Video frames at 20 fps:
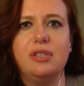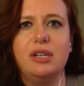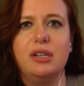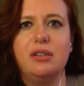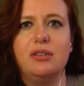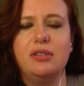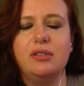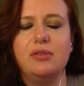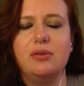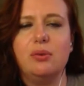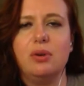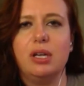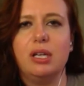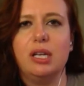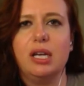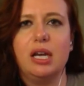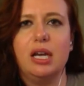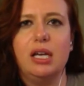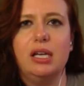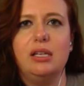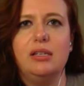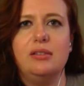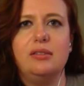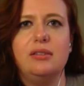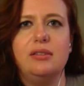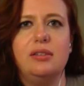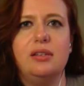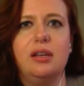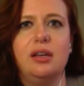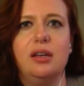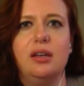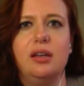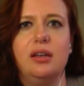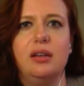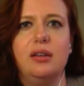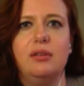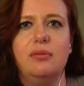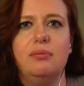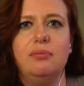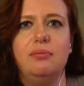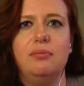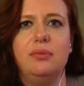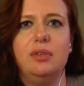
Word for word: They're disorganized, uh,